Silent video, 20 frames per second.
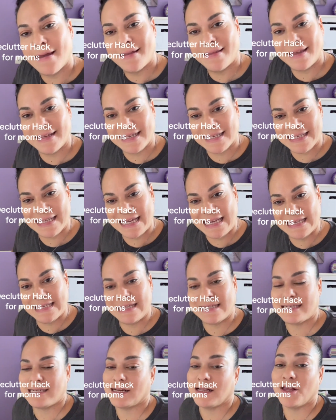This is the
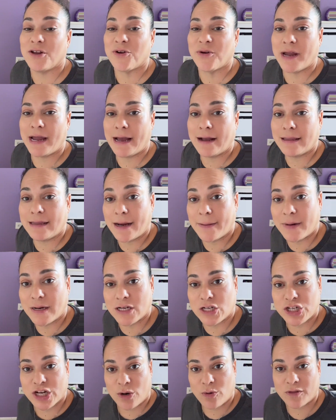easiest decluttering hack that I'm going
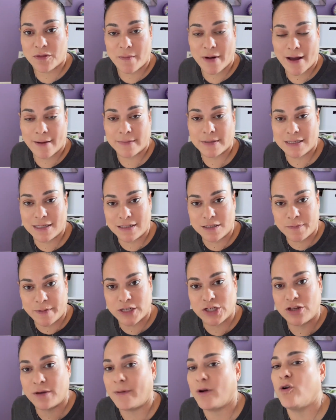to share with moms,
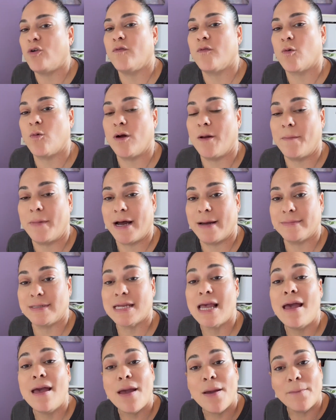especially my overwhelmed moms.
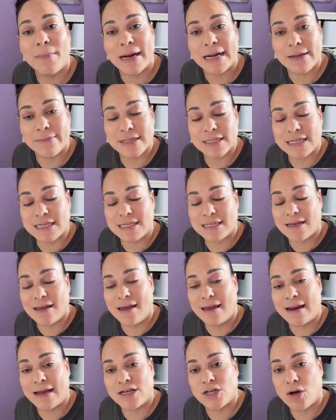My name is Lisa
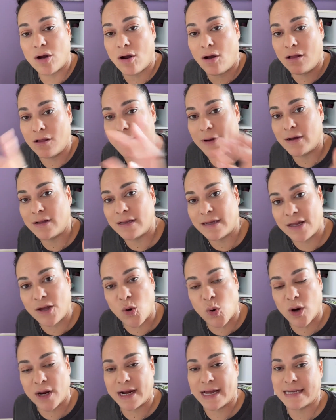and I talk all about cleaning,
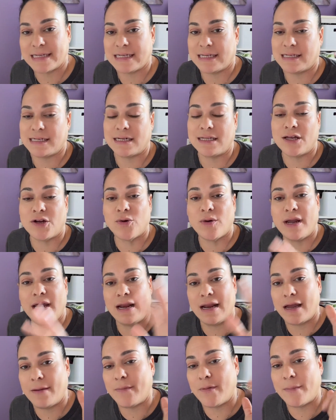organizing, and decluttering,
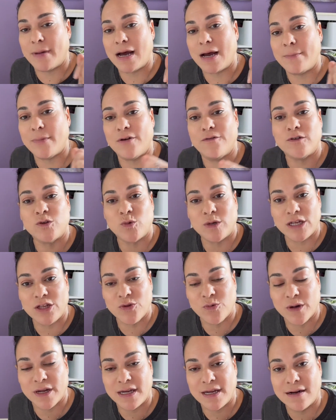and I'm a mom of
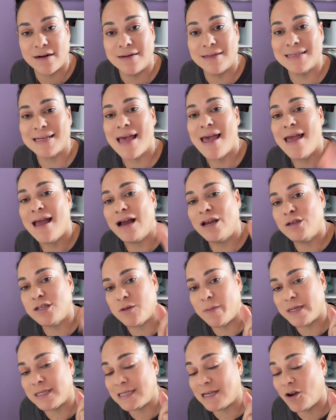23 years. I used
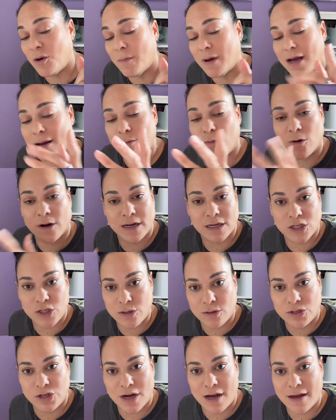to be a single mom working
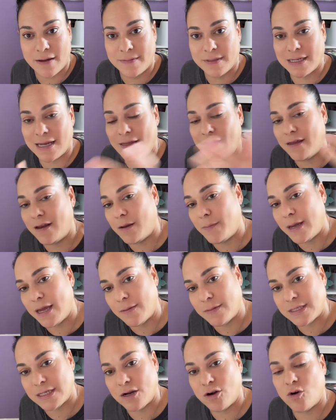2 jobs, and then I
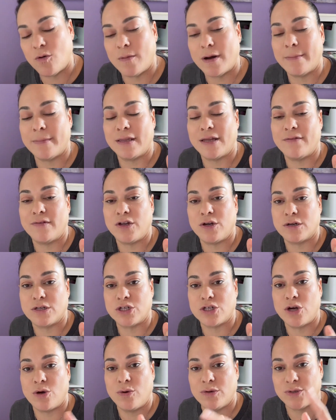became a stay-at-home mom 11 years
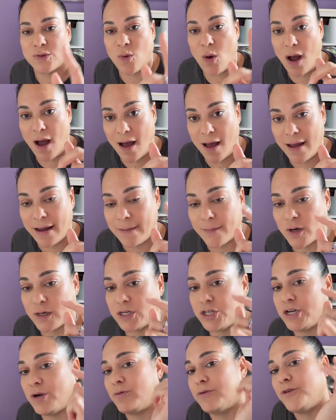ago. So I am going
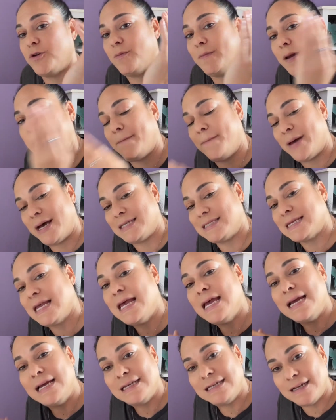to share with you my best
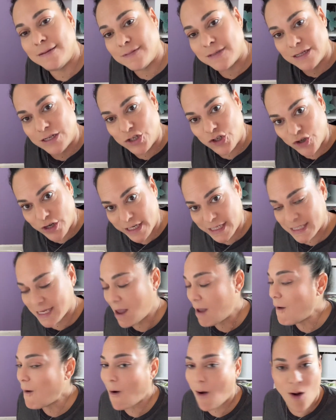tips and tricks
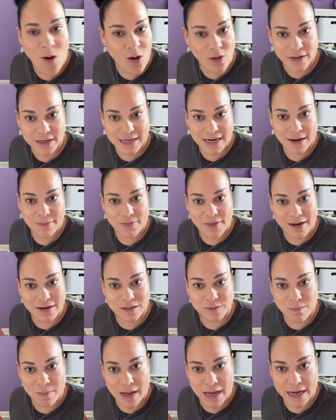all the time. That
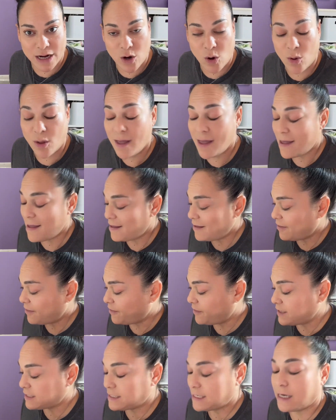is my goal.
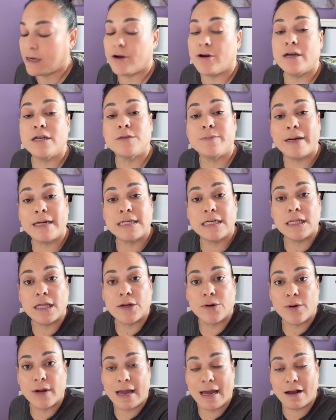This here is my
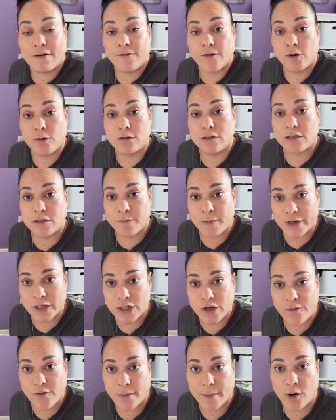decluttering hack for you,
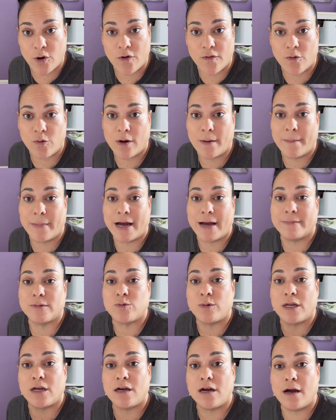especially for my overwhelmed moms
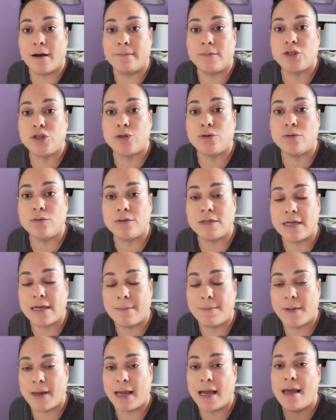when it comes to
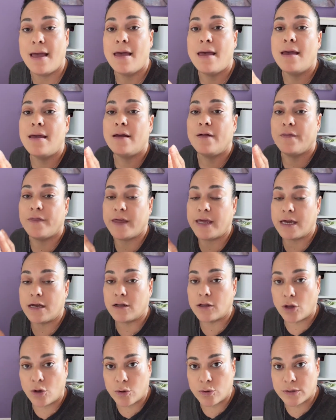keeping the
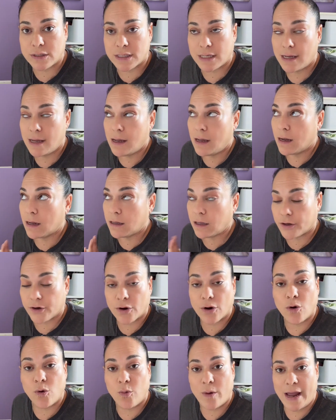clothes
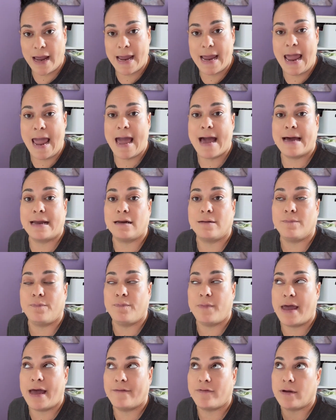clutter away and
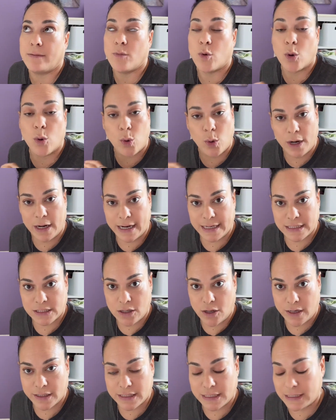having more organized
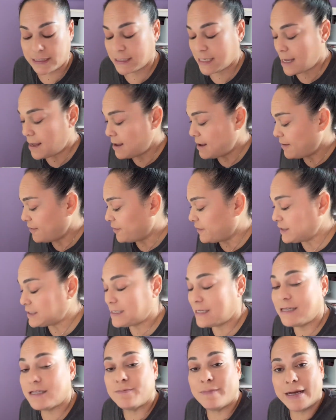closets. This
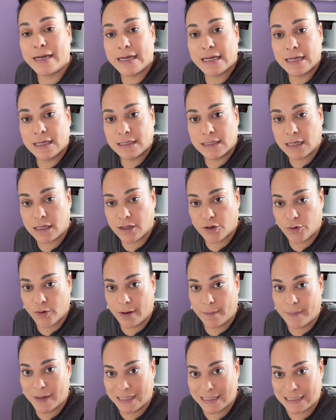is my
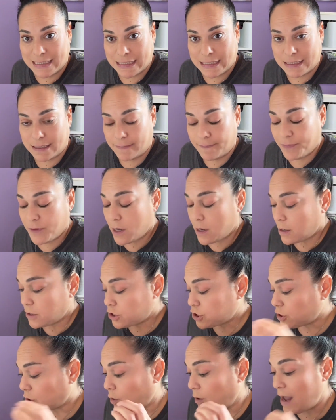decluttering bin system.
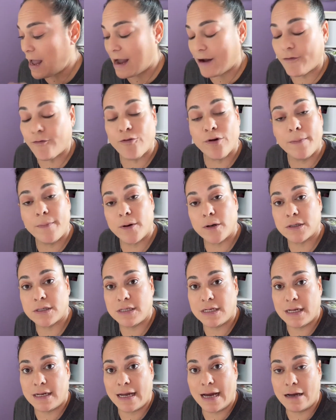So every
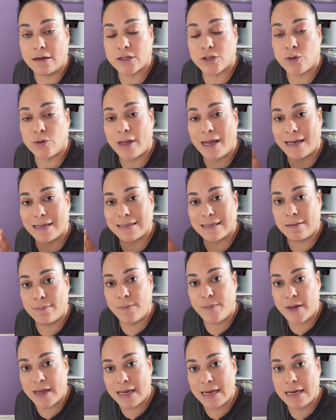person in the household has a
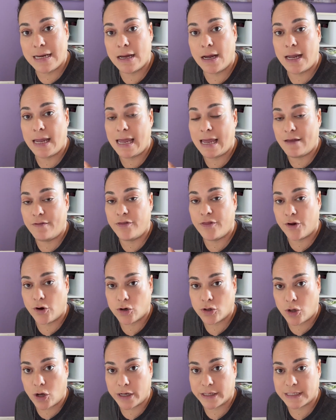bin in their
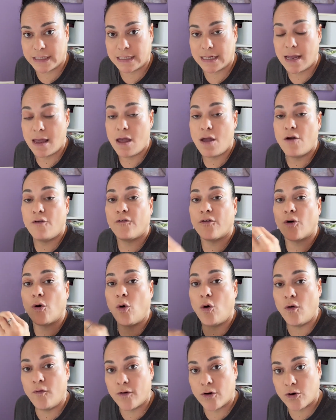closet for
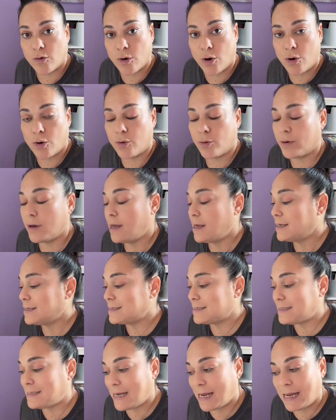overgrown,
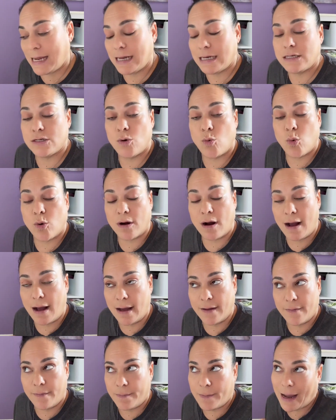stained, or
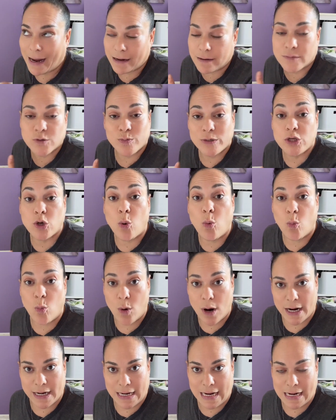items we don't
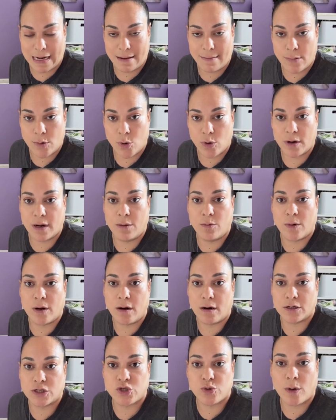want anymore in
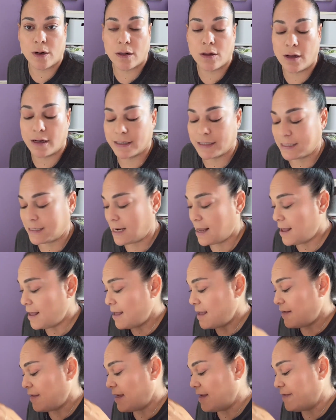regards to our closet,
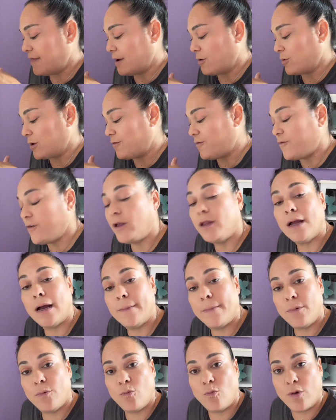and that we fill
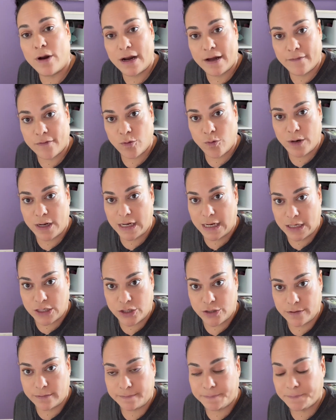up whenever we need to.